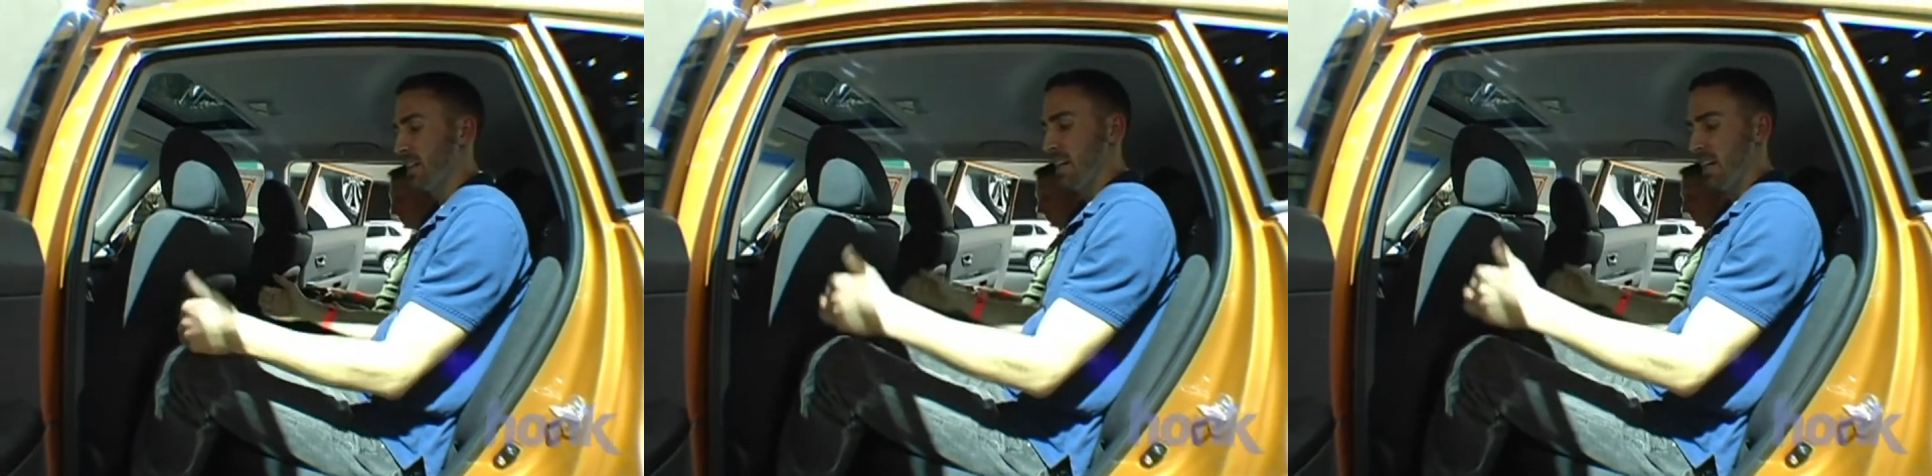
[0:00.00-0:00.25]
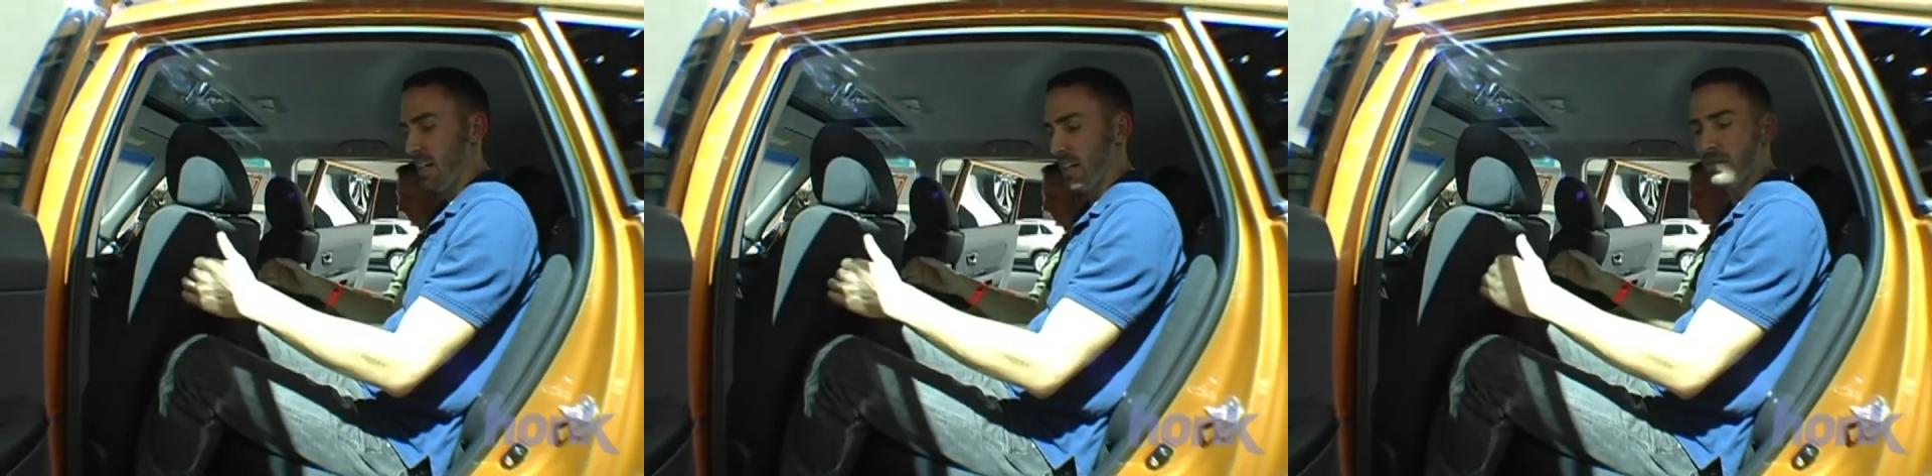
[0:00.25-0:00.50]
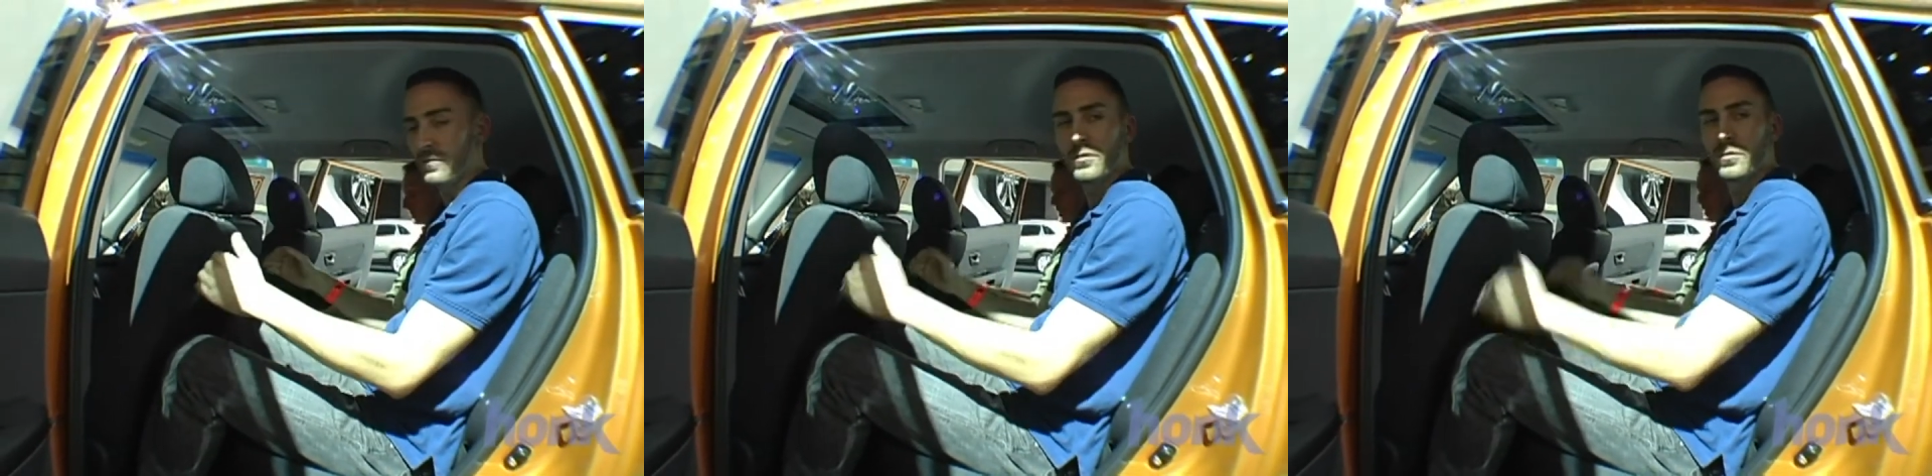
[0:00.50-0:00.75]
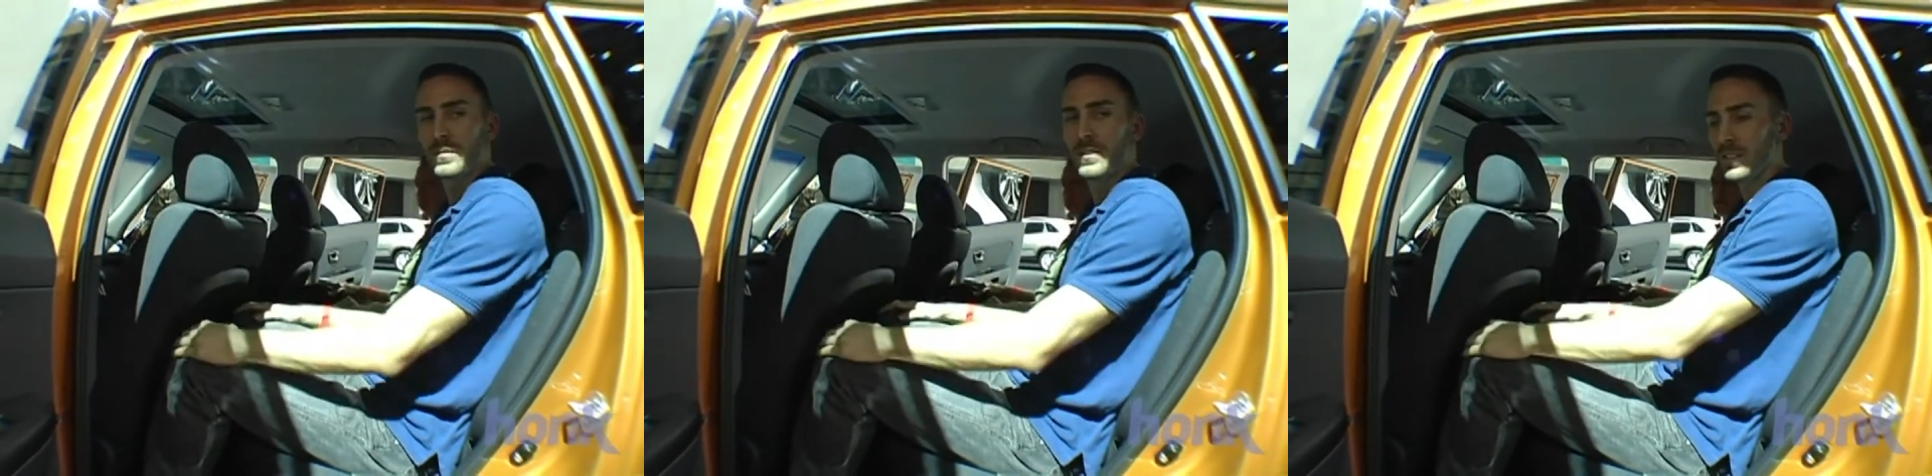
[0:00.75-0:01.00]
I have
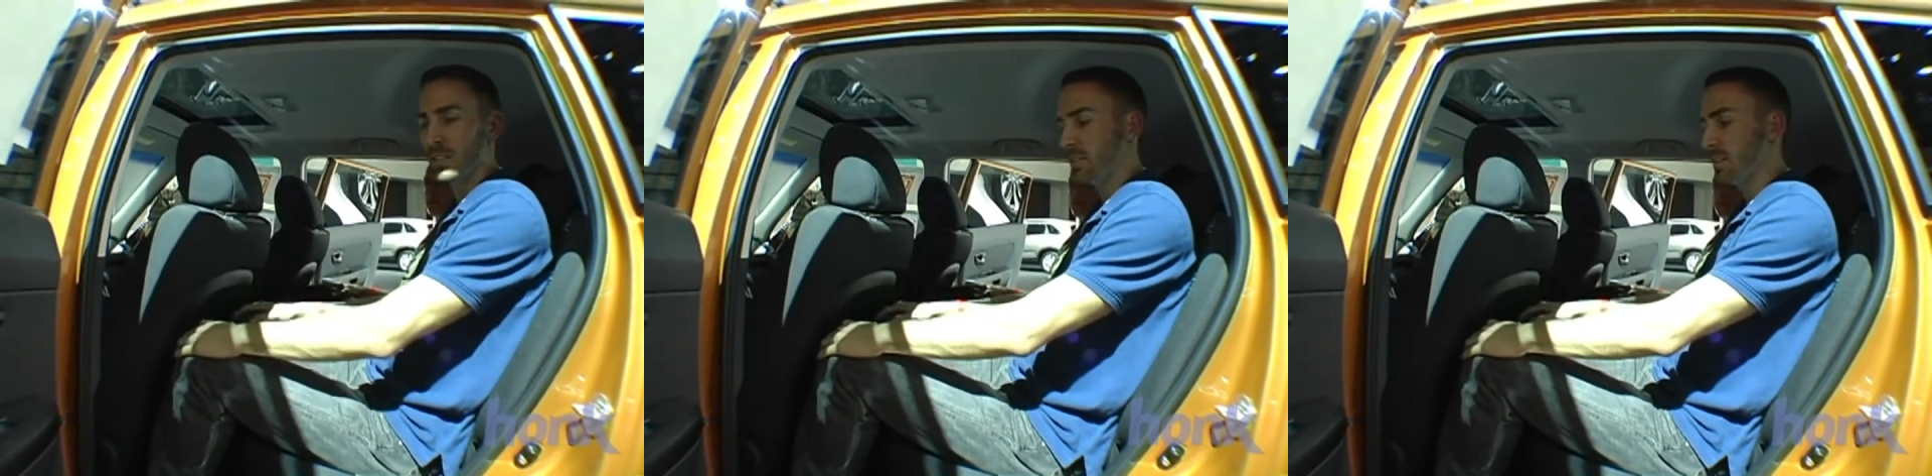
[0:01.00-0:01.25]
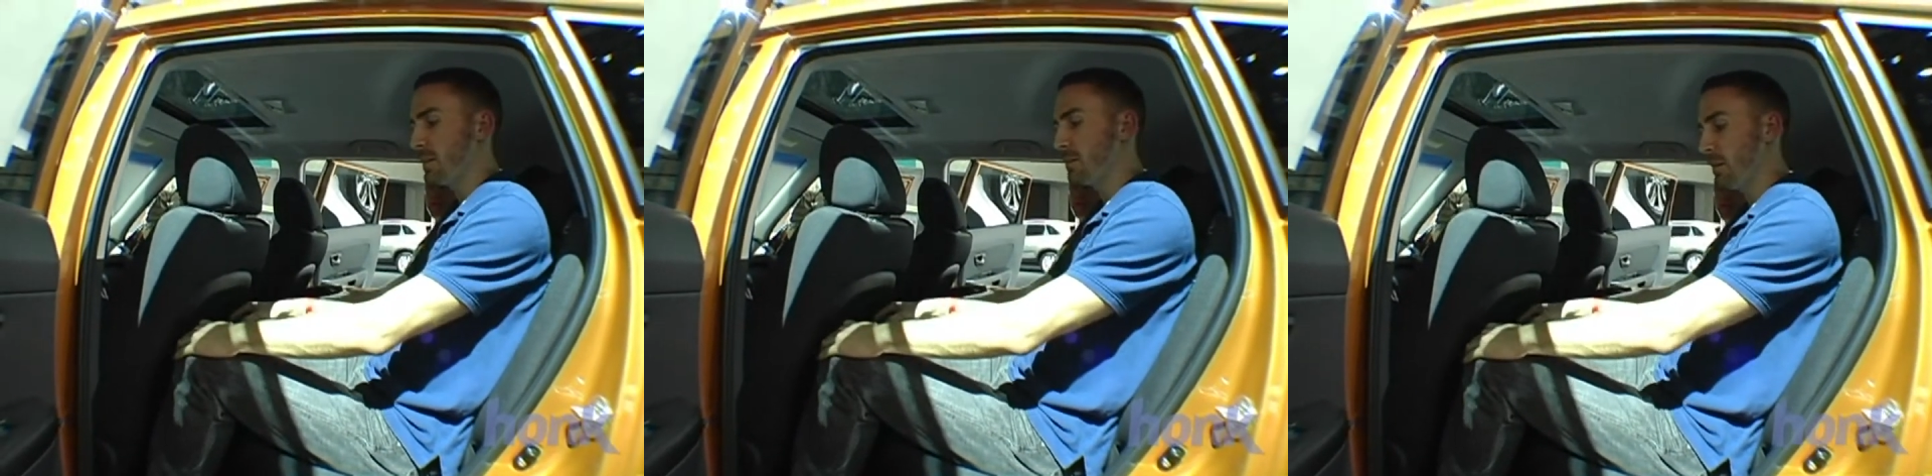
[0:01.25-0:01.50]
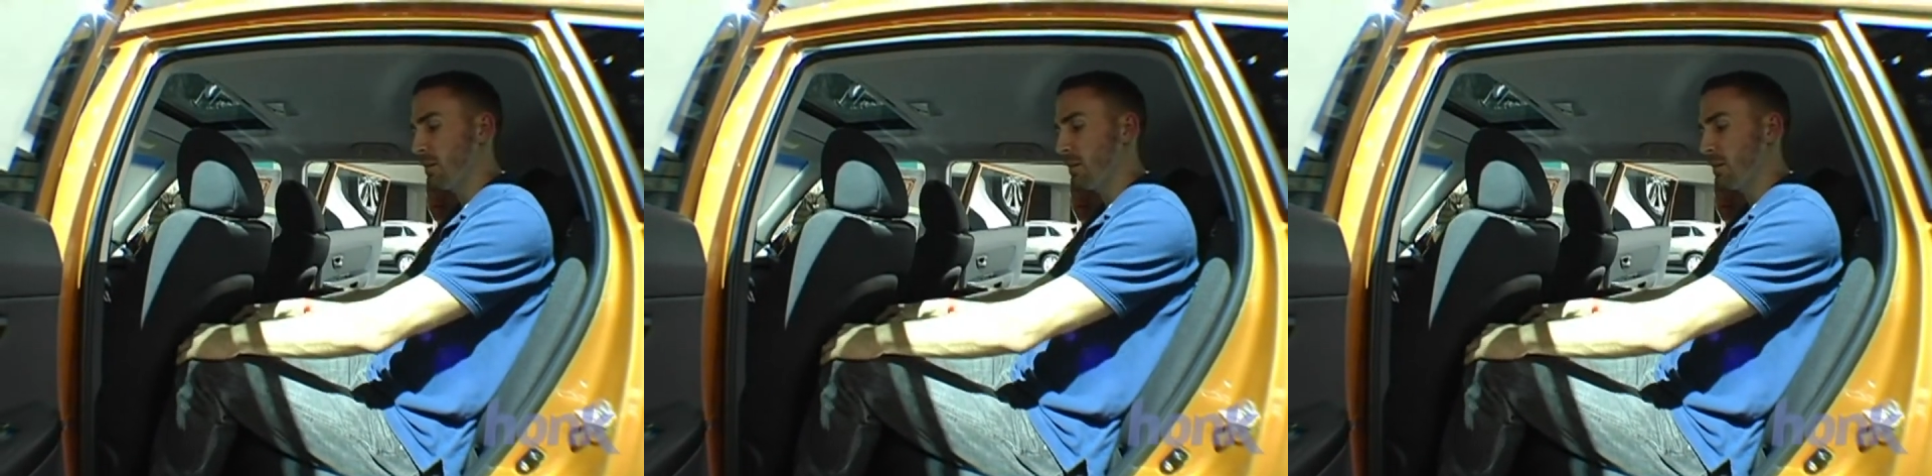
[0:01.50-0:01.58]
room to sit up